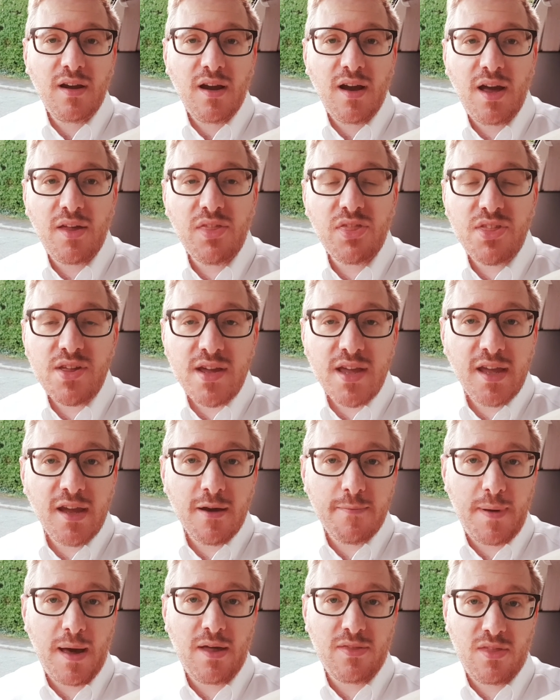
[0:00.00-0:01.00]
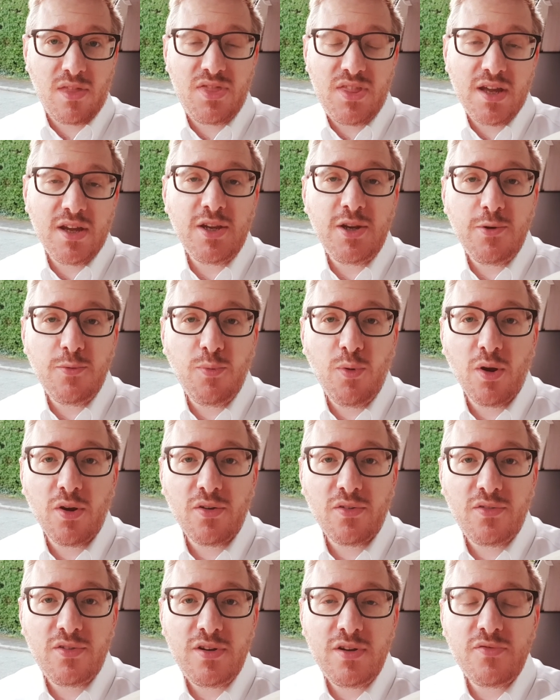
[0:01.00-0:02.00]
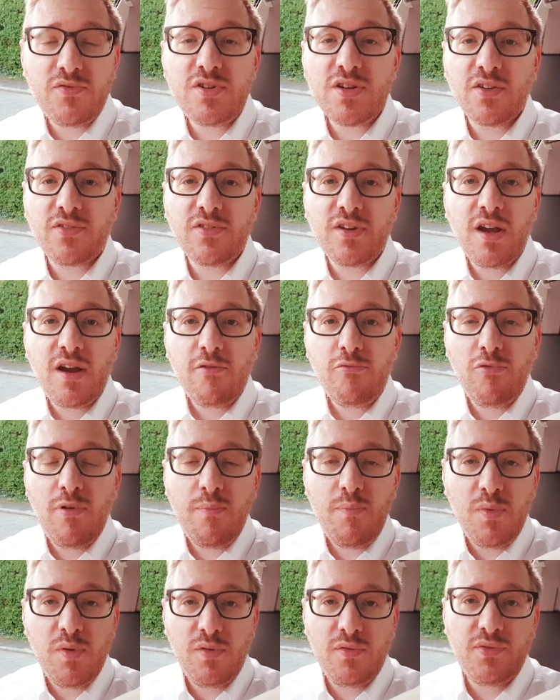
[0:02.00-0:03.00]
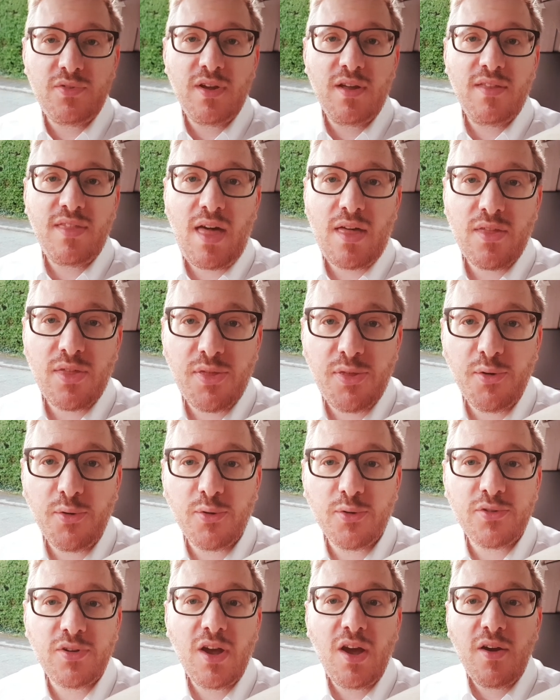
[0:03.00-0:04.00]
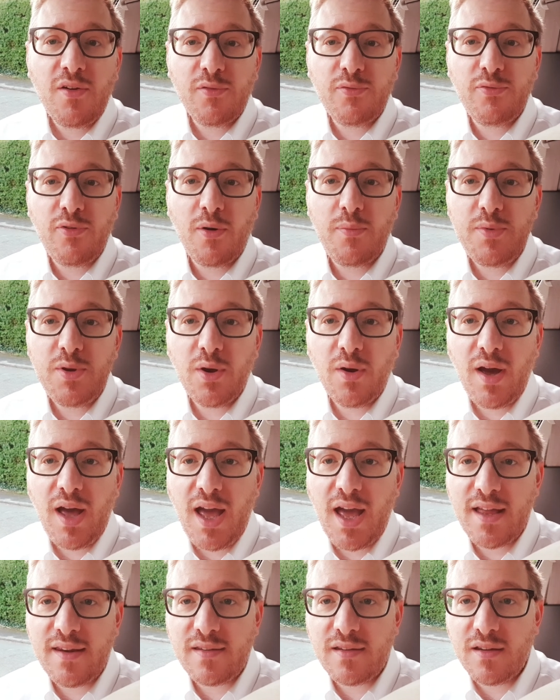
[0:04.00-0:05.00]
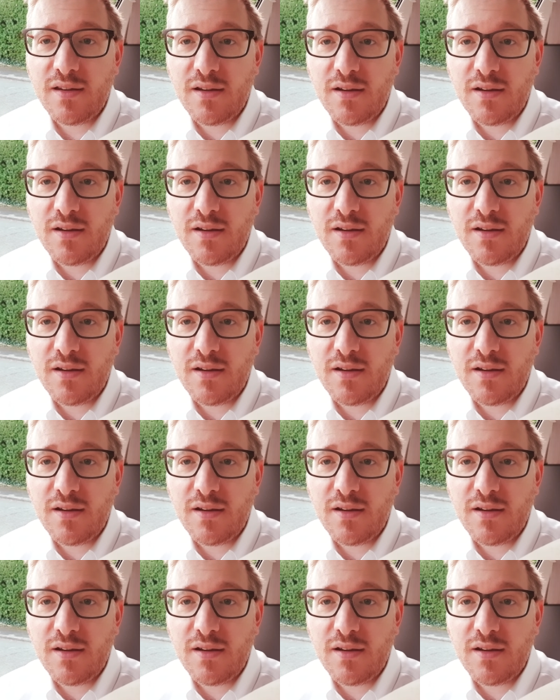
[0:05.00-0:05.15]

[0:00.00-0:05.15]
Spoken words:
and thinking about the thing you want, you've just removed that thought from your head.